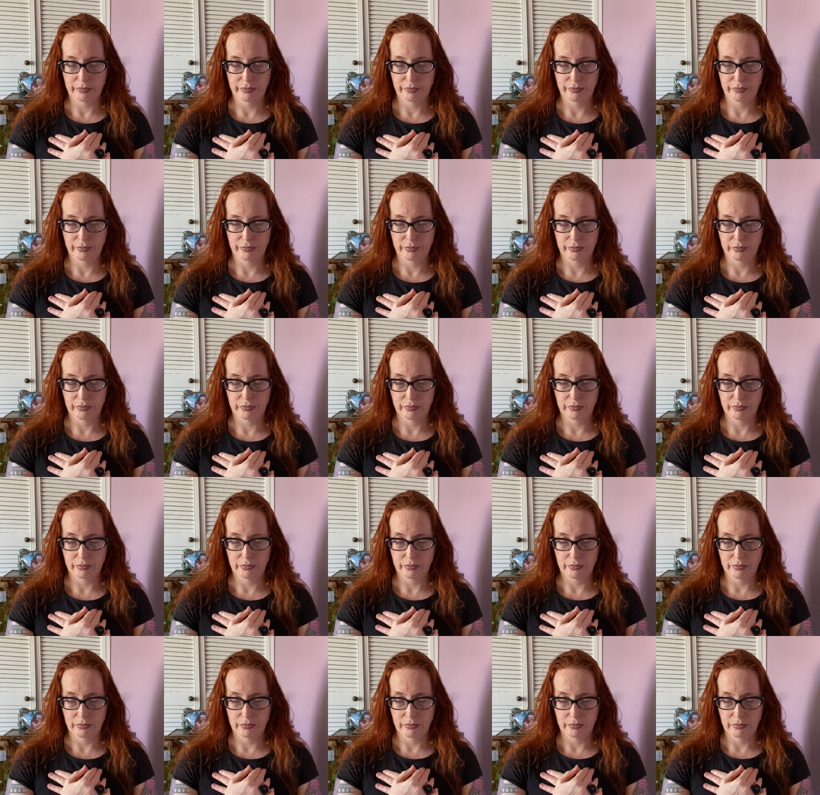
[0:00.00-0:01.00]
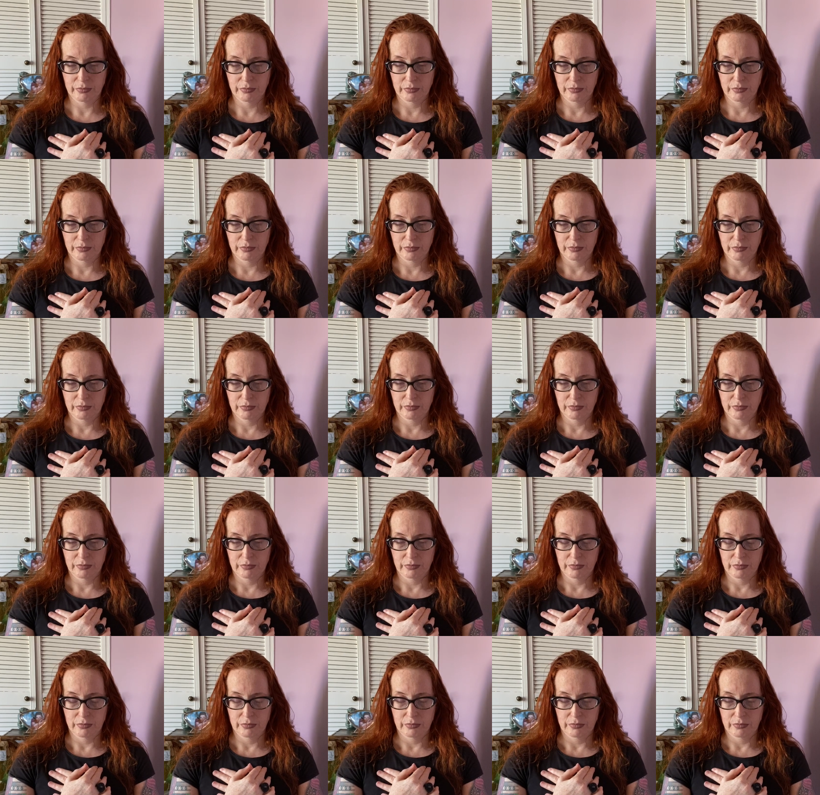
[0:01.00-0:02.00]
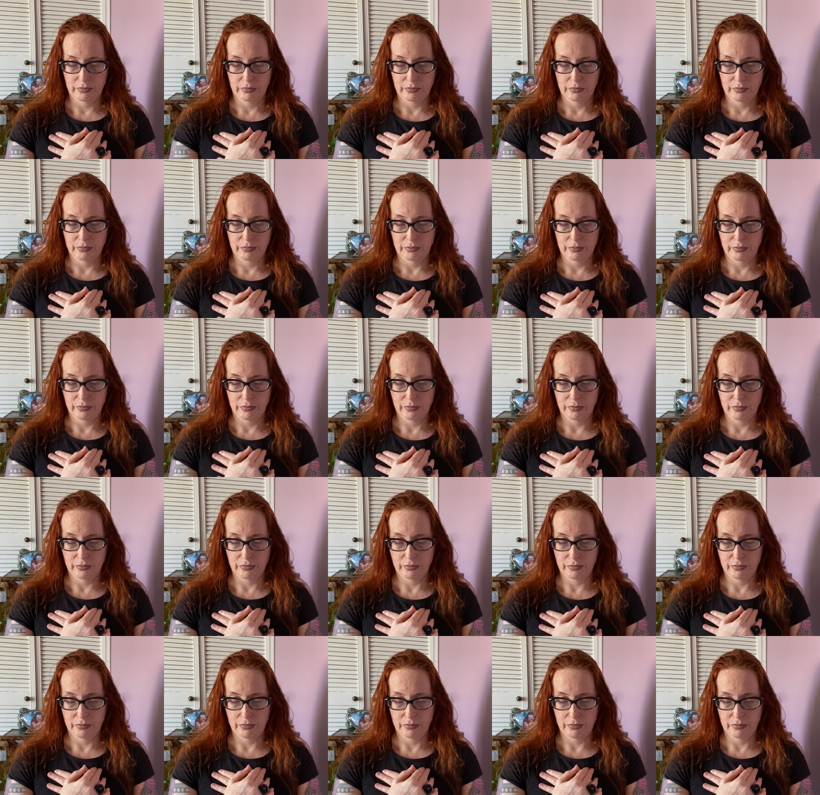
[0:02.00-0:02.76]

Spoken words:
(silence)